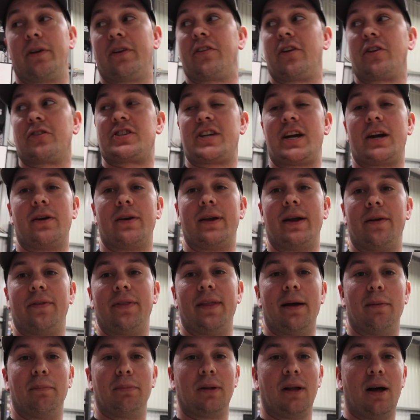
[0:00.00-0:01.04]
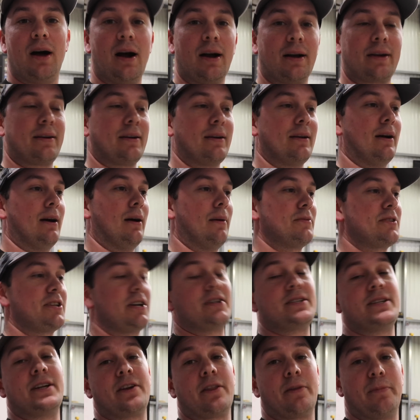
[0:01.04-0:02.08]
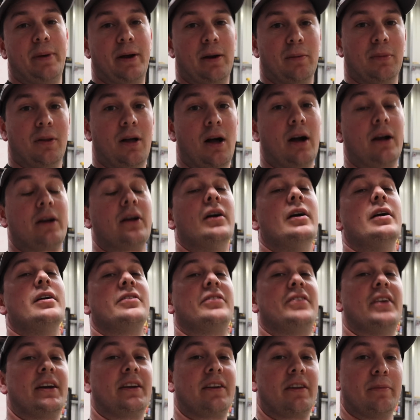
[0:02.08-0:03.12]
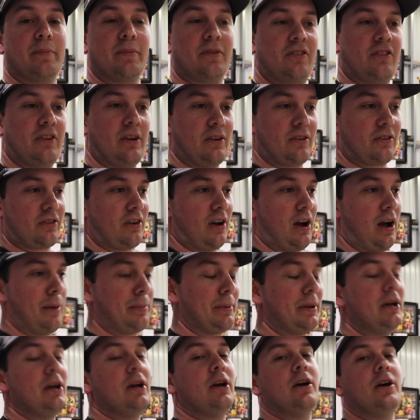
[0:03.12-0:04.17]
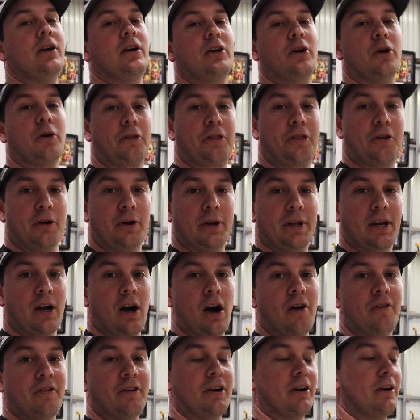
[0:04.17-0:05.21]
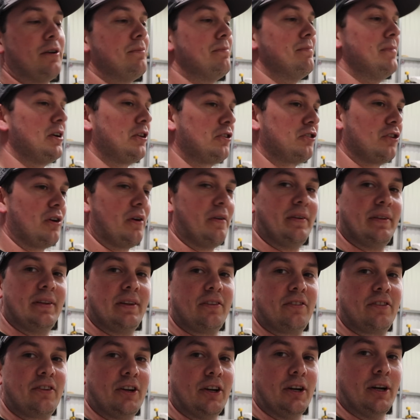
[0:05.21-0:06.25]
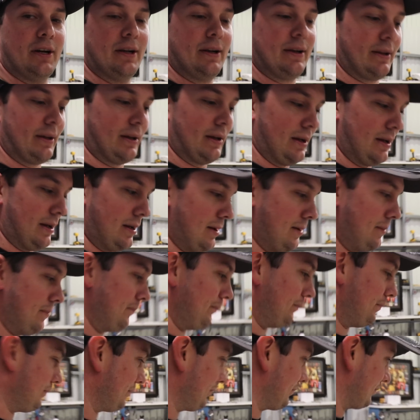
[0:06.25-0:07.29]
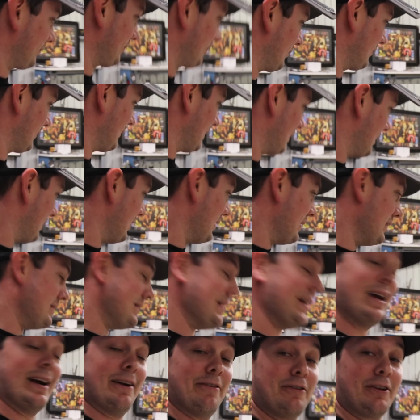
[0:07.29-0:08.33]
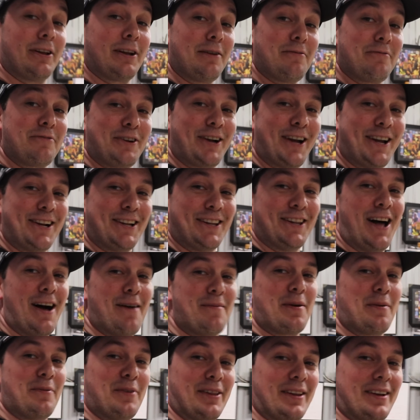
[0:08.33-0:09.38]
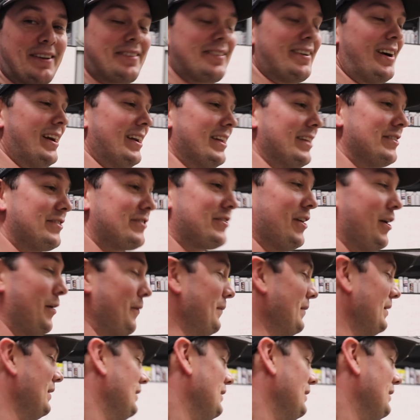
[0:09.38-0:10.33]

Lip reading: is I'll tear down that block, tear it down to the bare block, take it to the machine shop, go 30 over, make sure everything's good. Dang, I feel like I'm forgetting a lot, but I'm really excited. So,